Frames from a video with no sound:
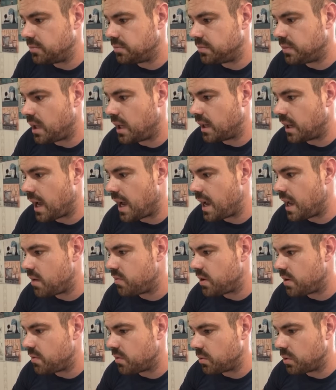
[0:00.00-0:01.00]
Like I haven't
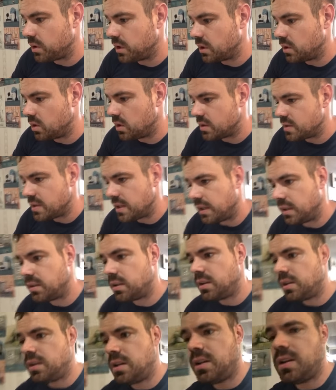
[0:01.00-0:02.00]
even really looked at,
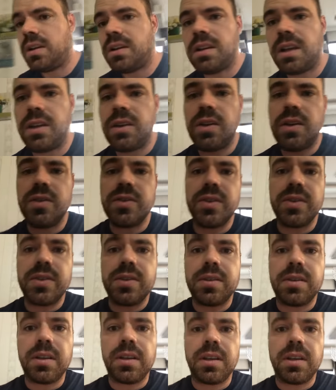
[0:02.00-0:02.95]
like you can just see